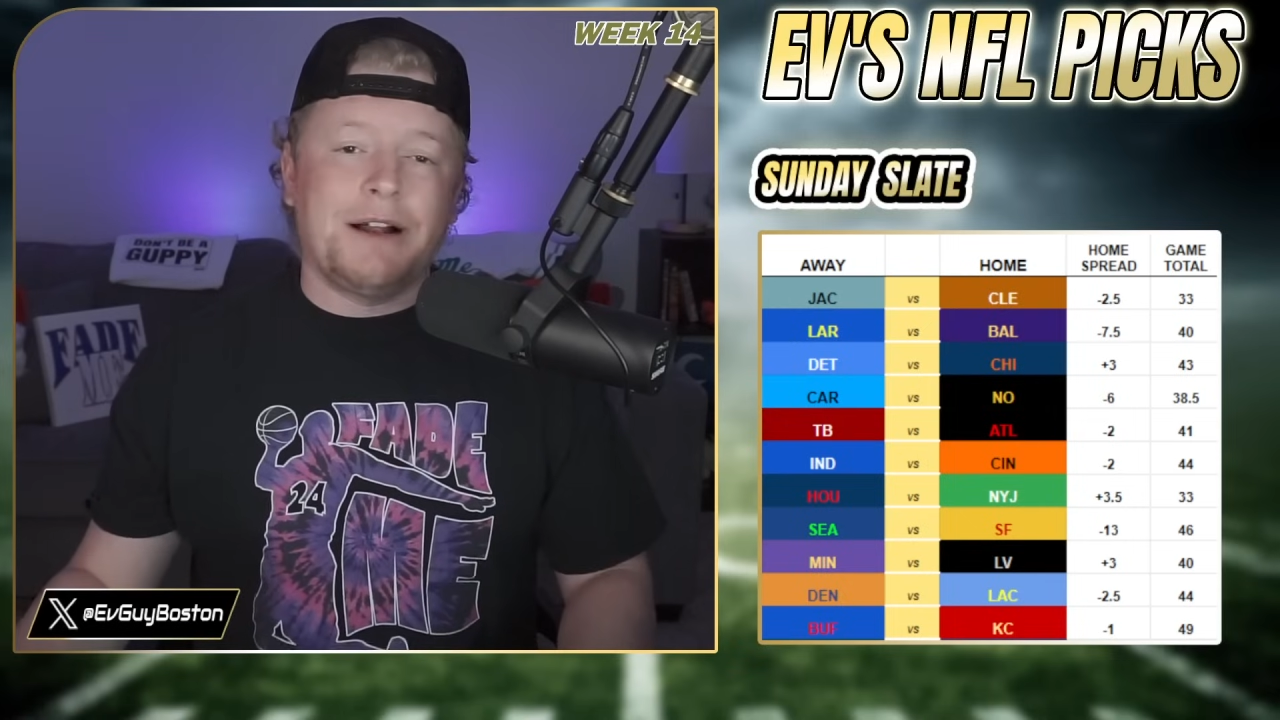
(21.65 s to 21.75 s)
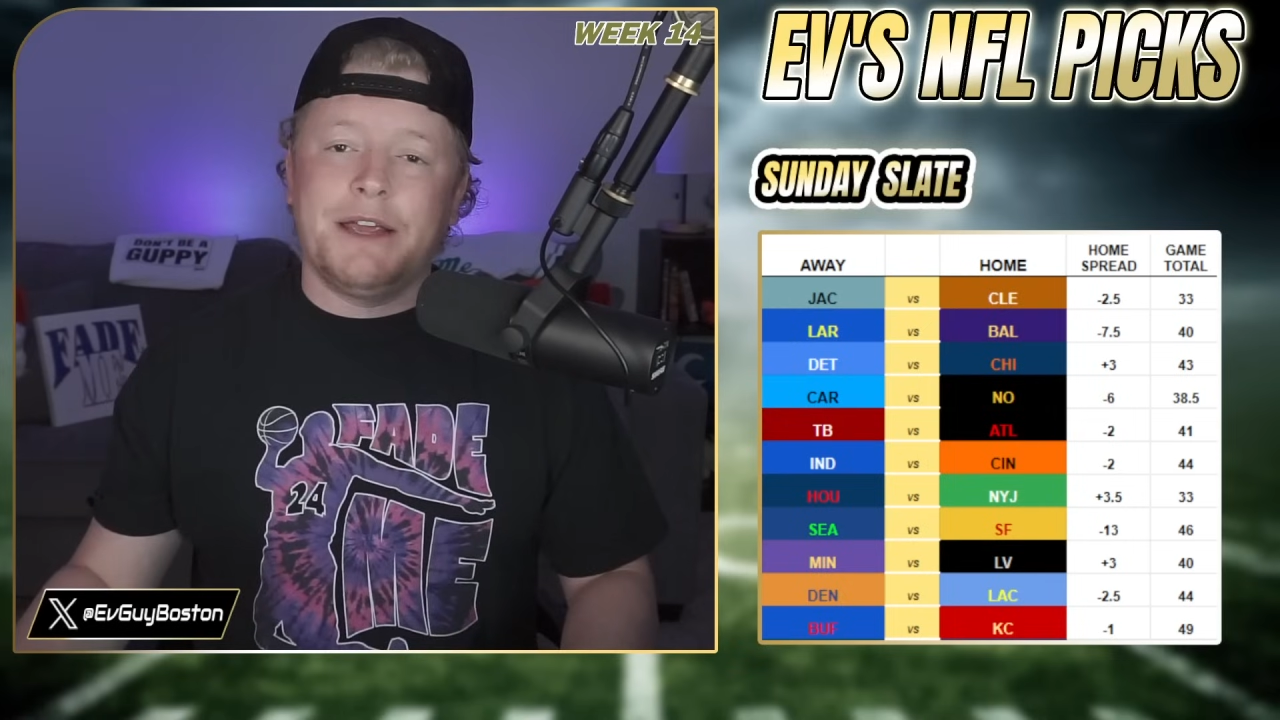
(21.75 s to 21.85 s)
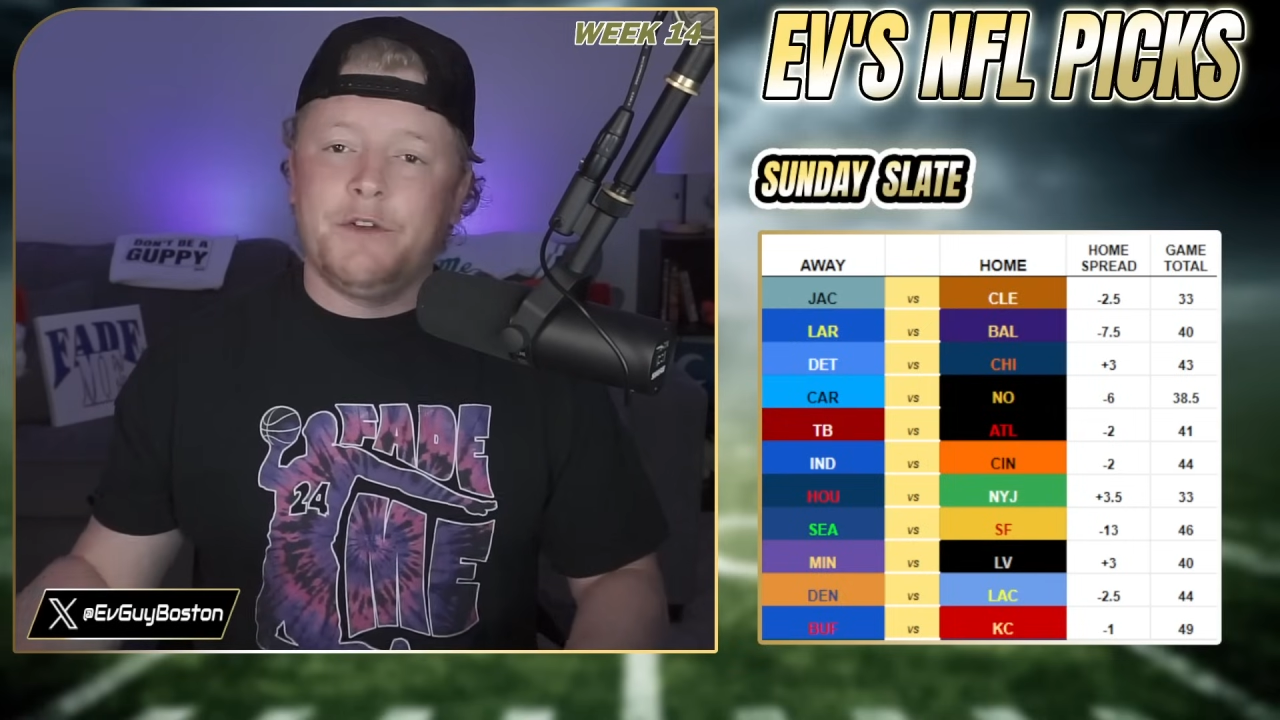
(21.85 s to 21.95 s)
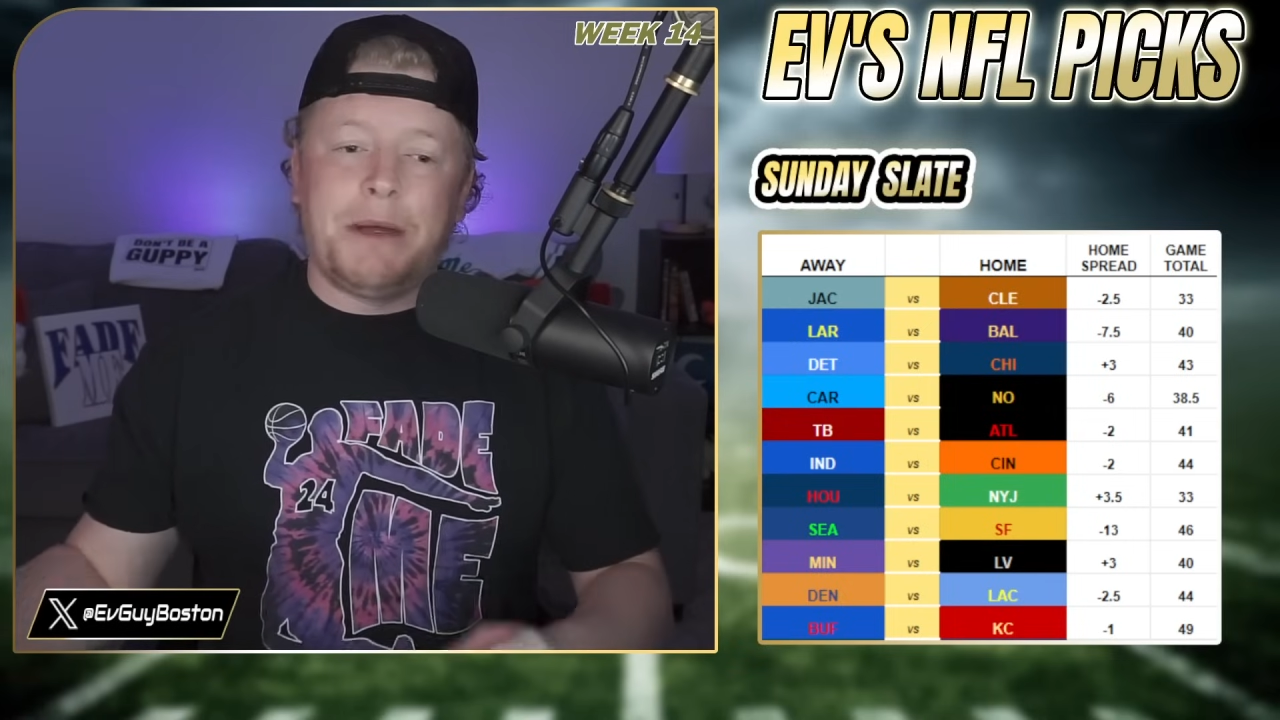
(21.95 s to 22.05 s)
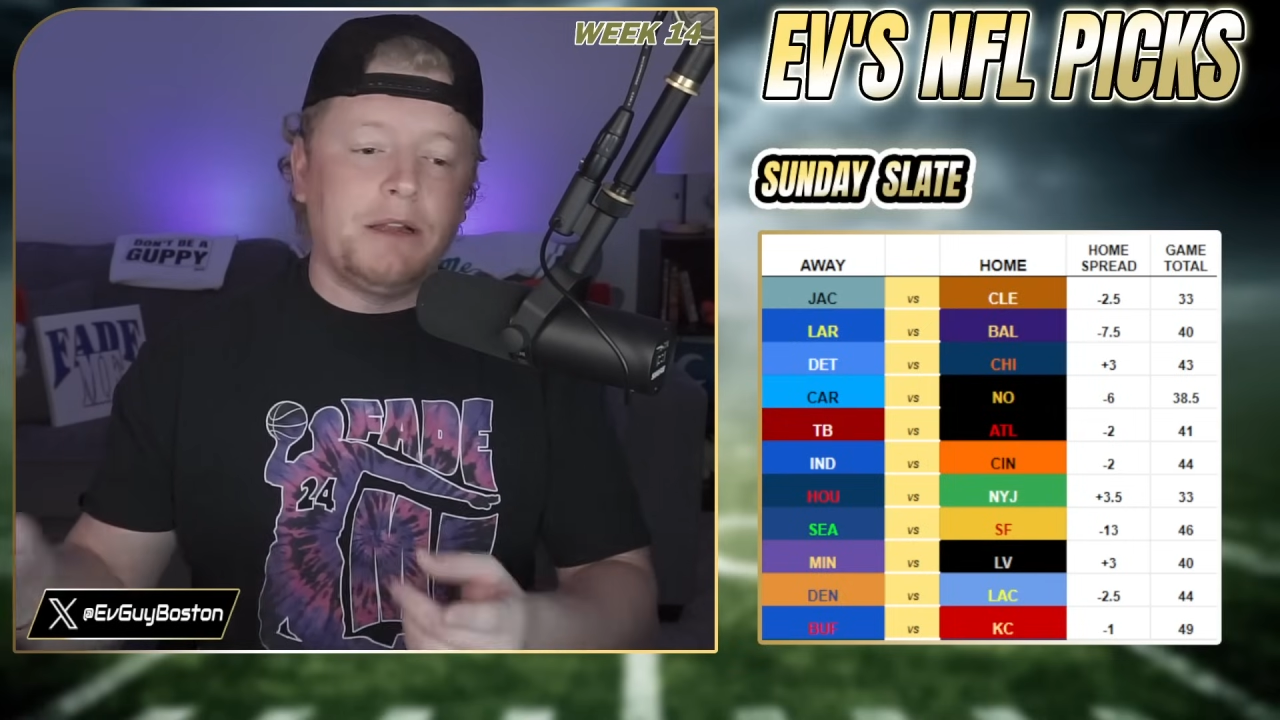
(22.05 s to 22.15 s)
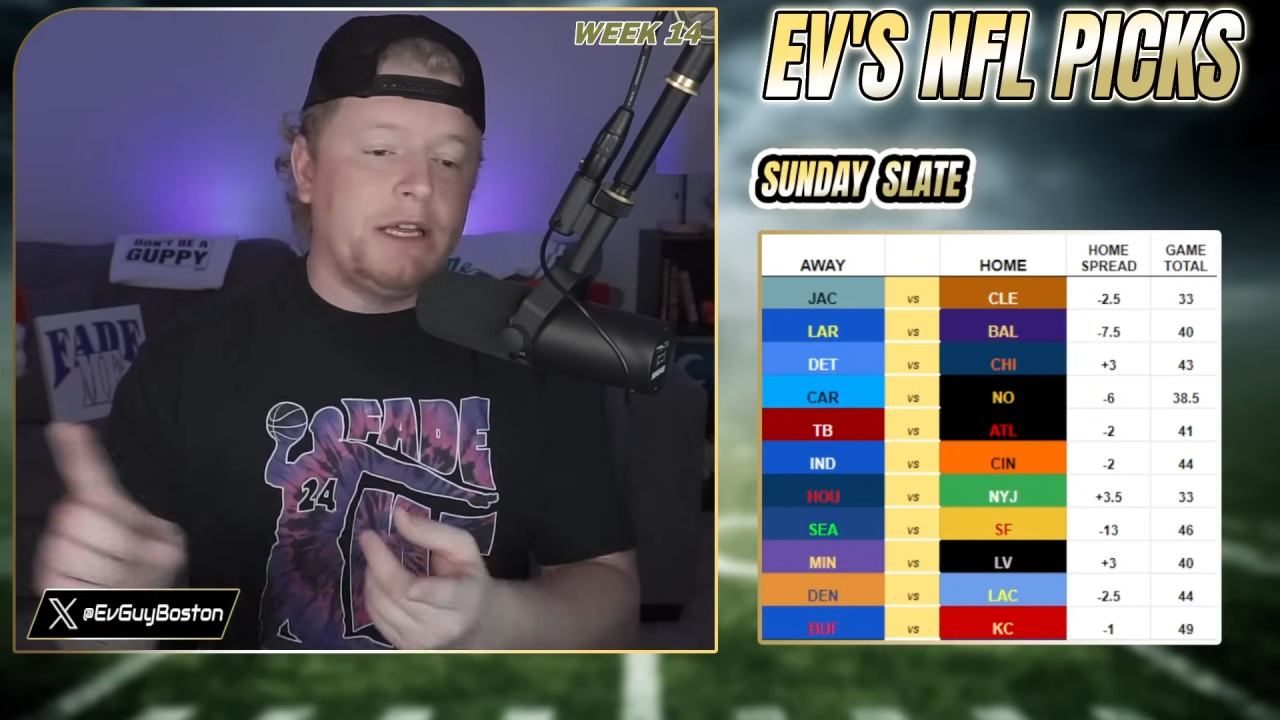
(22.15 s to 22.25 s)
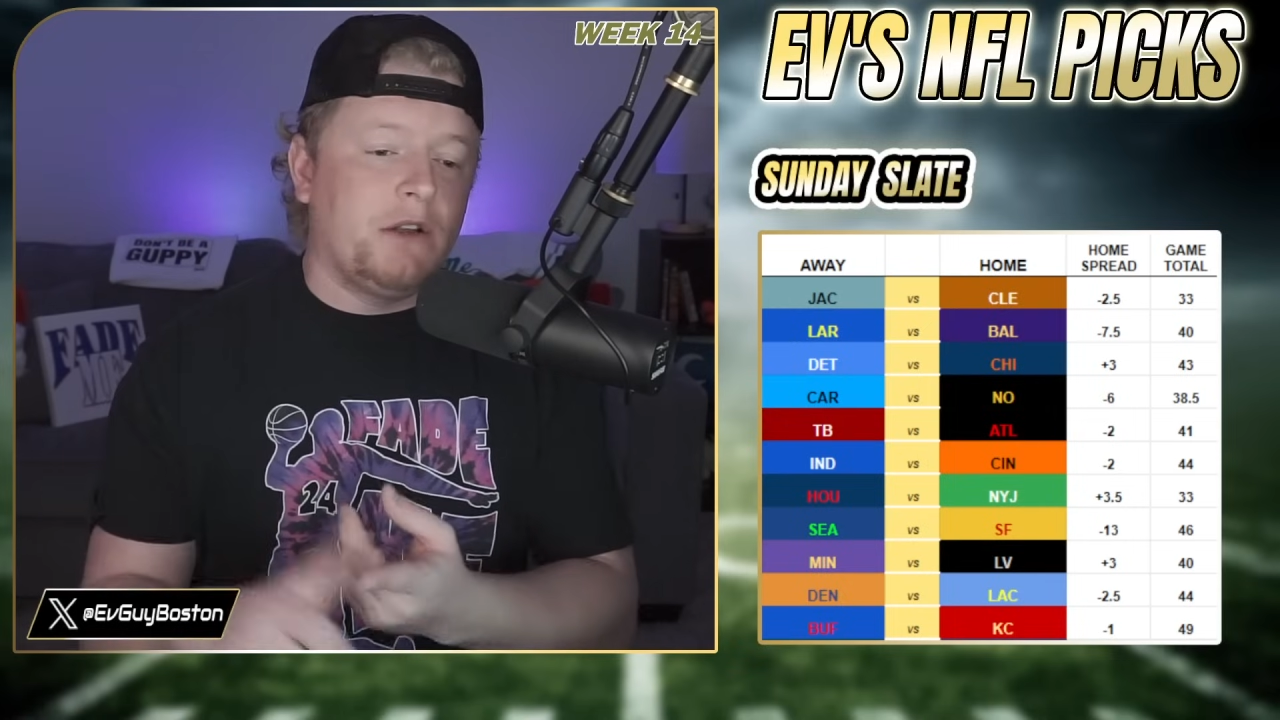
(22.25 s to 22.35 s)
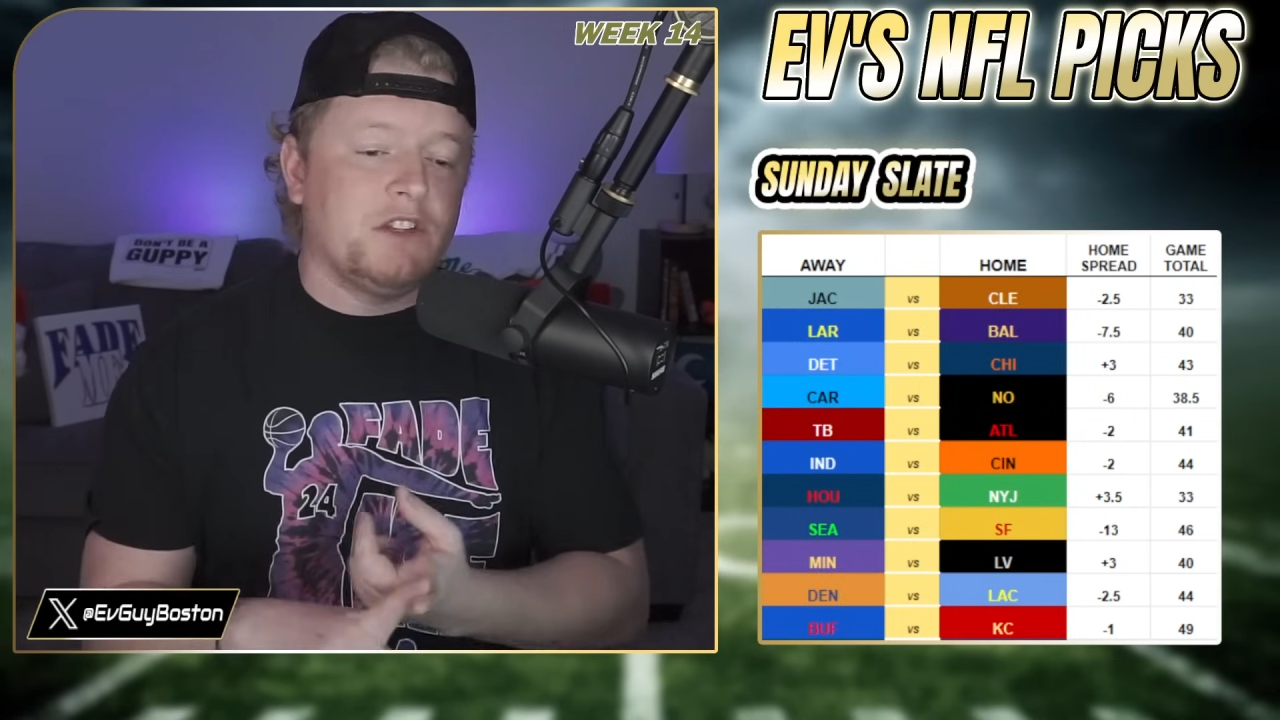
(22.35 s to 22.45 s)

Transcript: I'll give you my lean